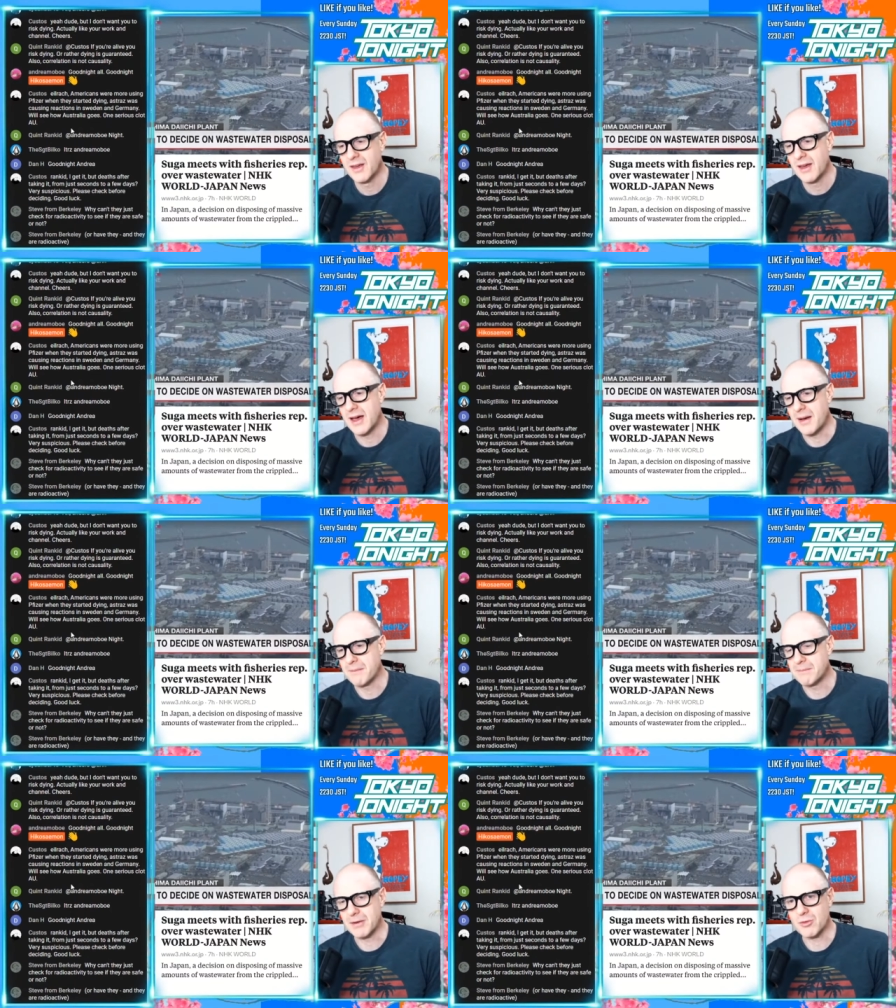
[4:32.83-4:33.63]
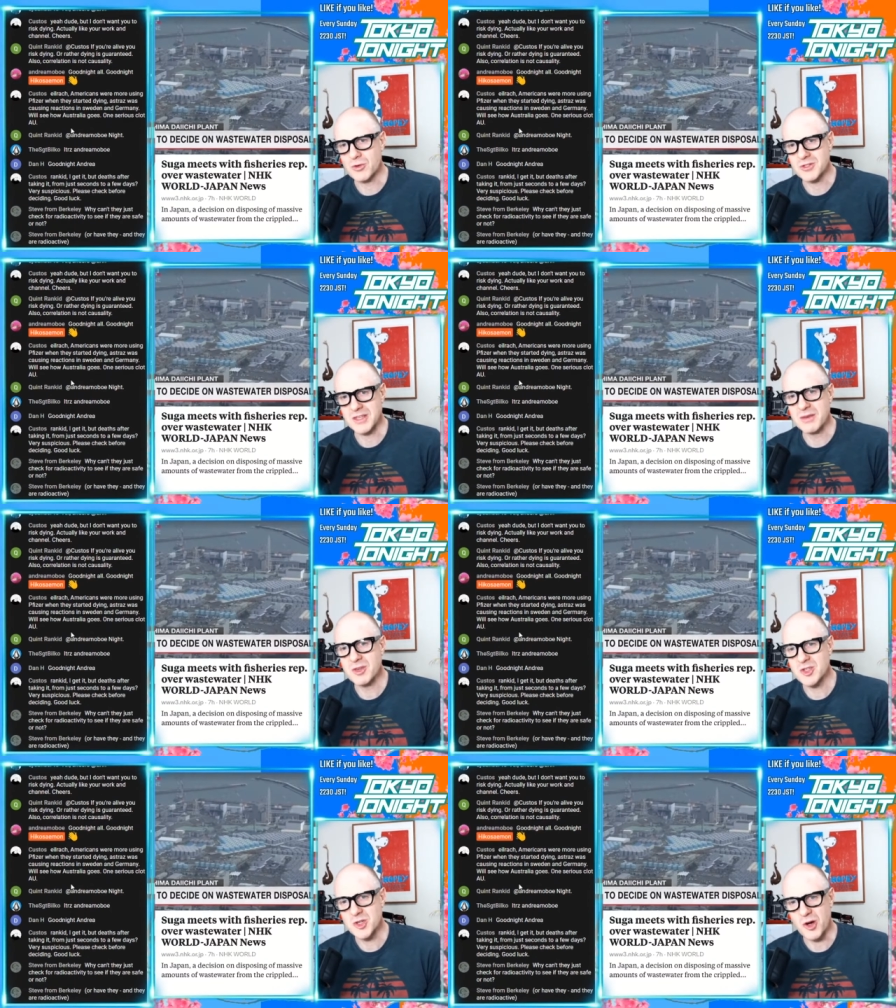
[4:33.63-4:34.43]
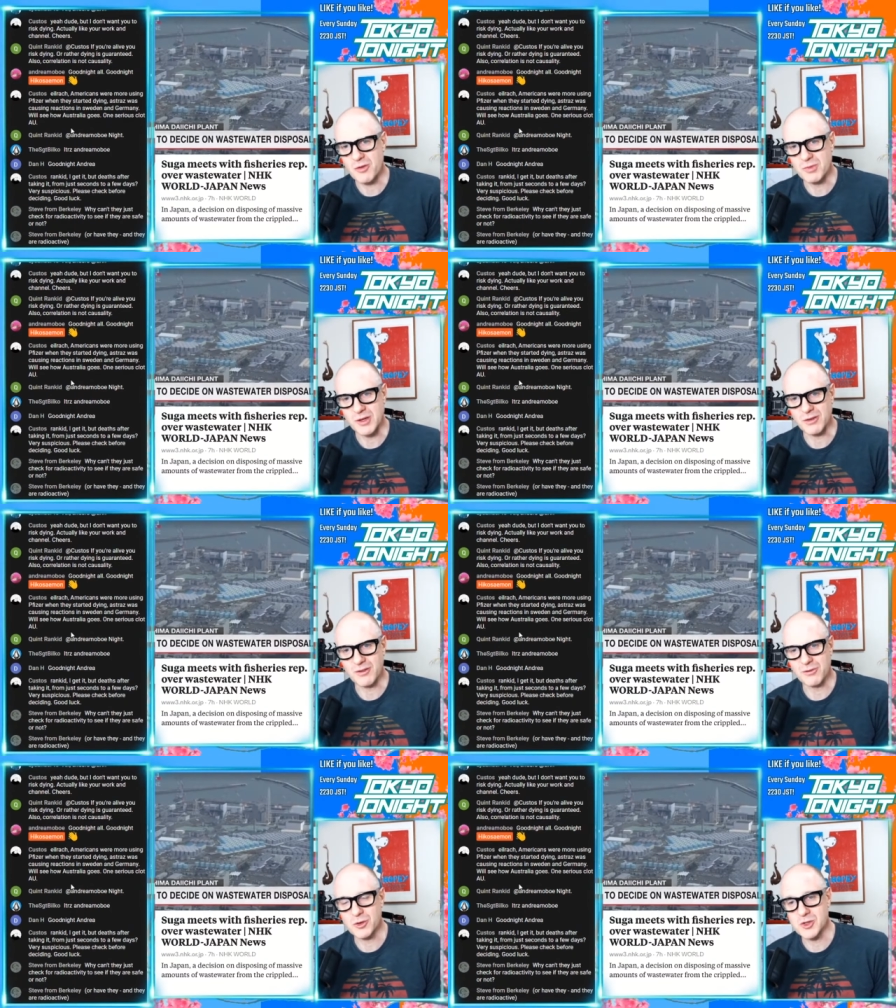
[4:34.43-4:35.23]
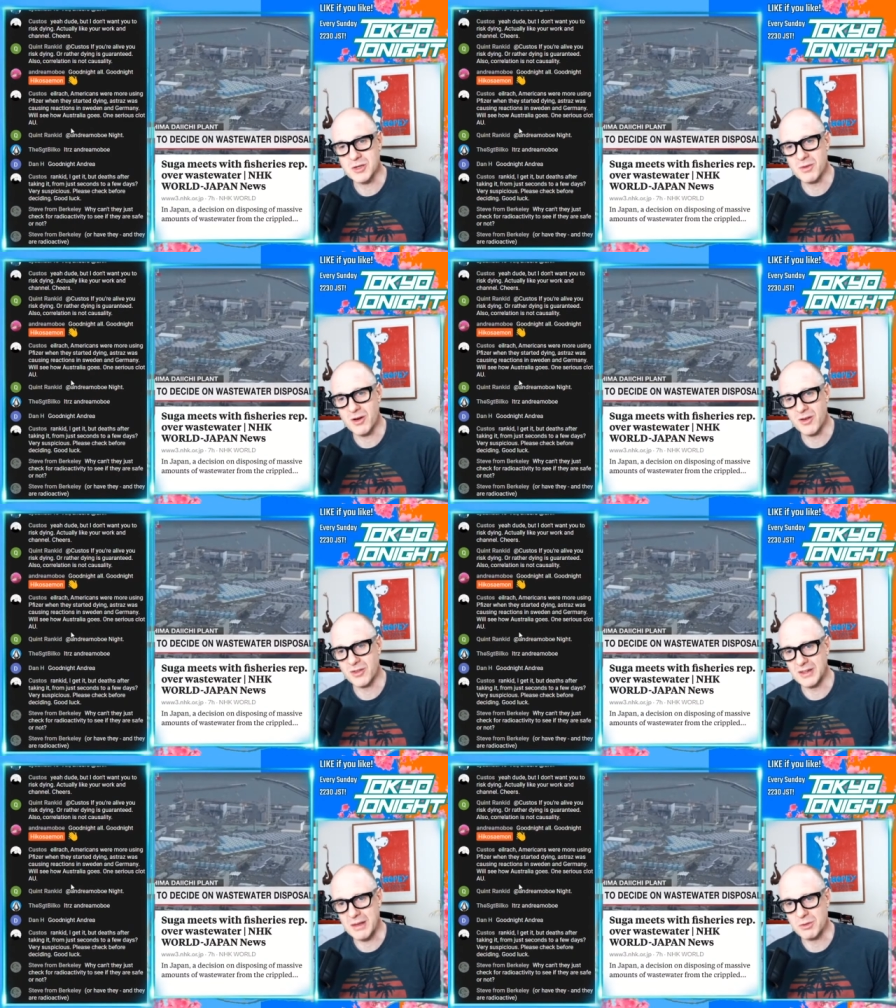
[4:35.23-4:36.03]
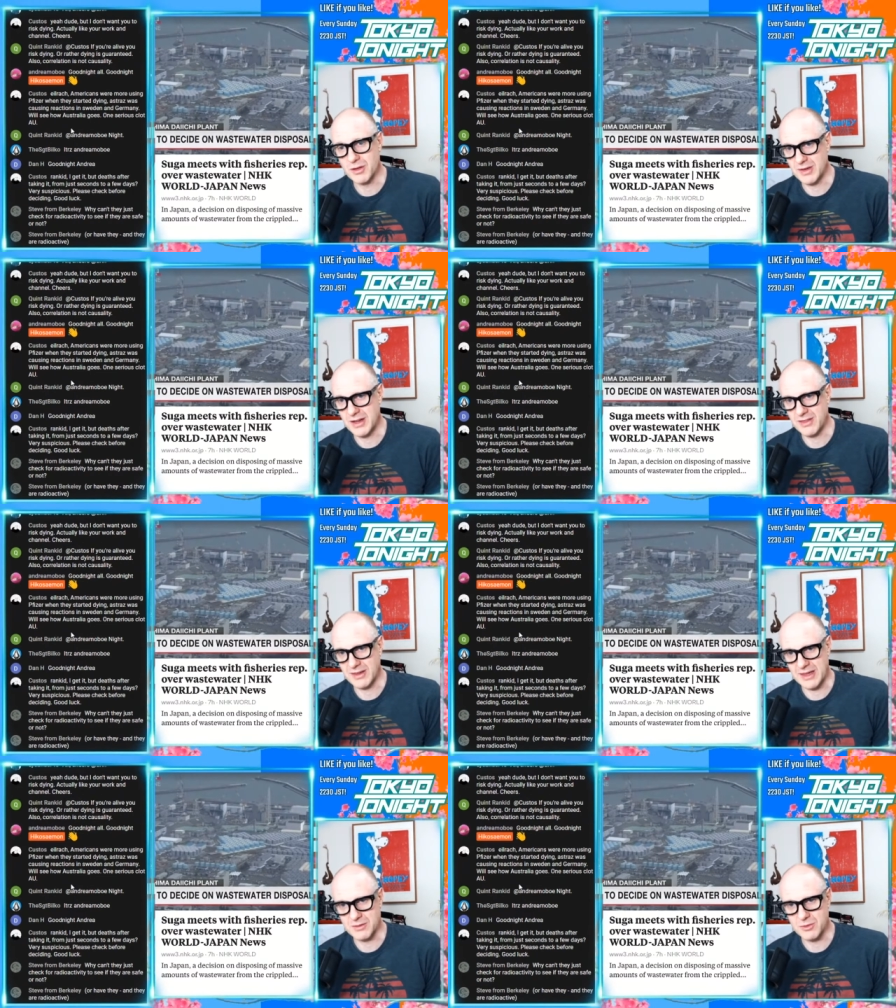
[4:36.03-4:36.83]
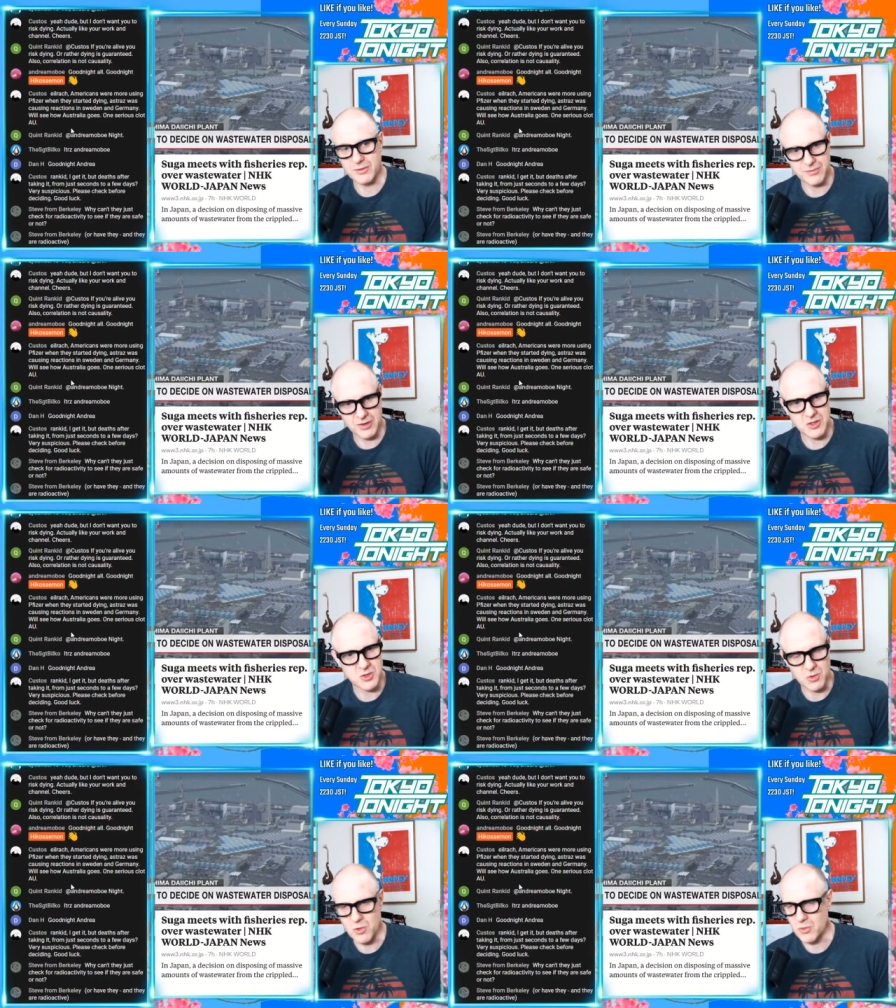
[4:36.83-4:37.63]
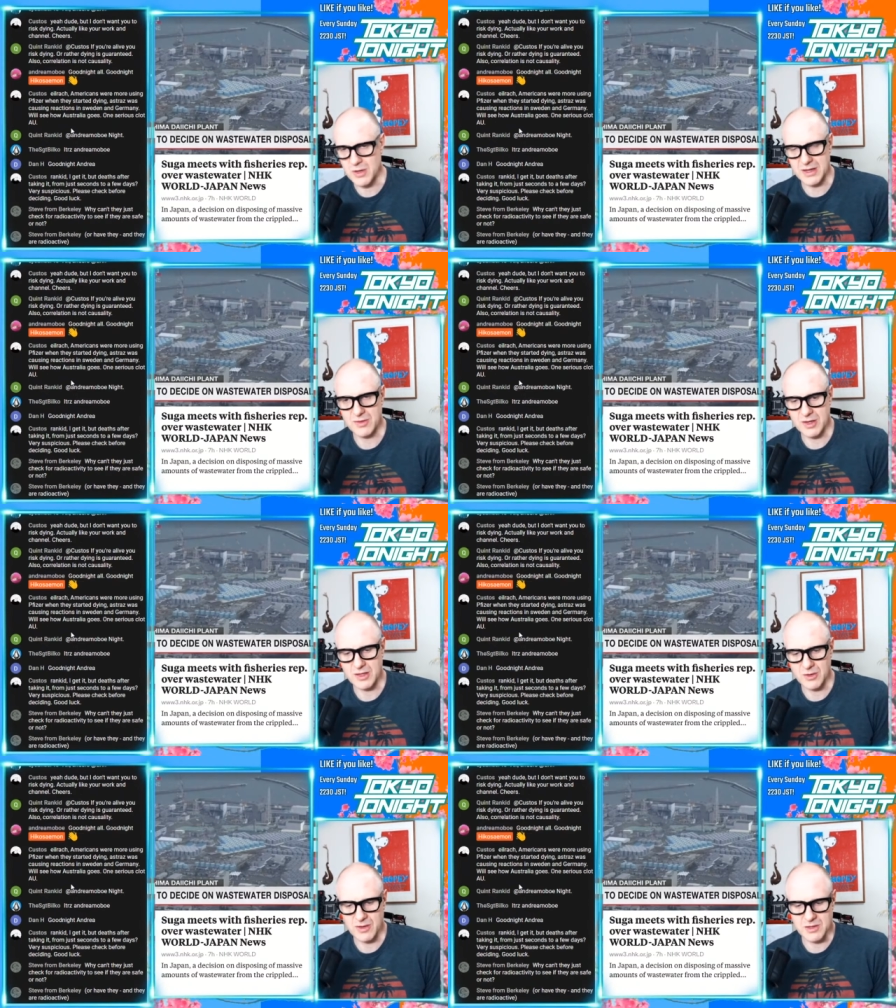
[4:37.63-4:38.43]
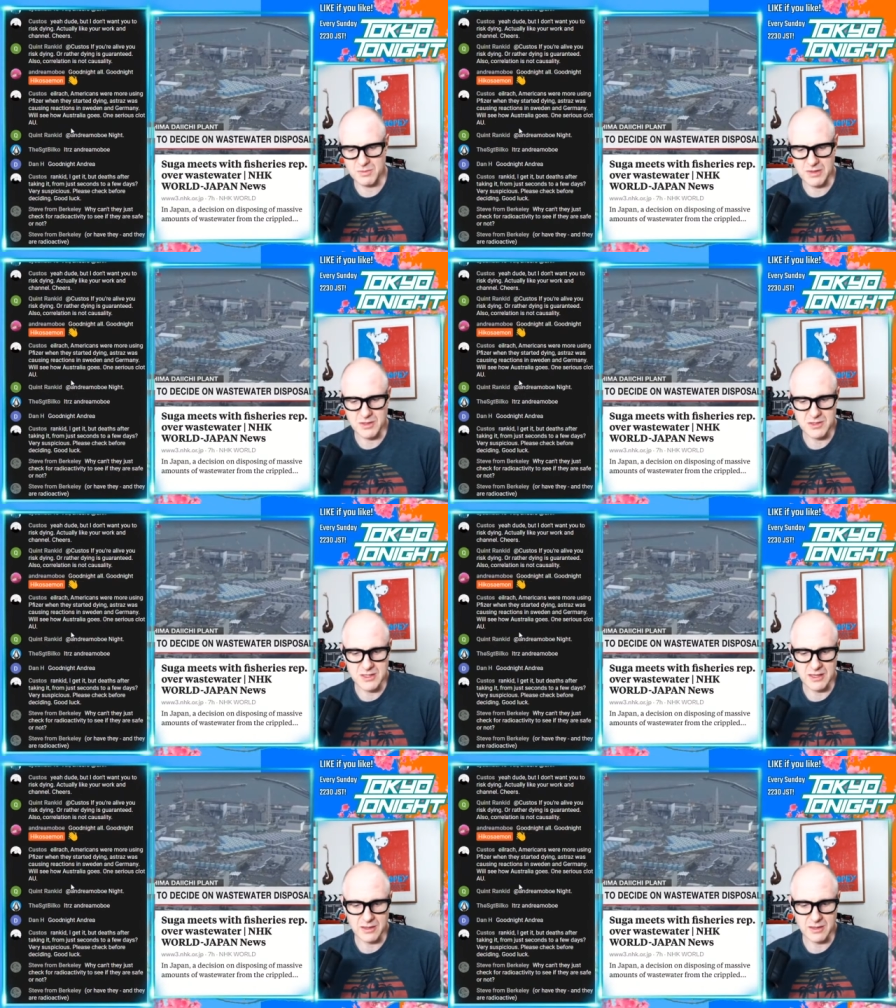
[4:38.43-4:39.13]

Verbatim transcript: Um, but of course, the image of putting Fukushima on the label of anything edible, fish or whatever, you know, has been this thing.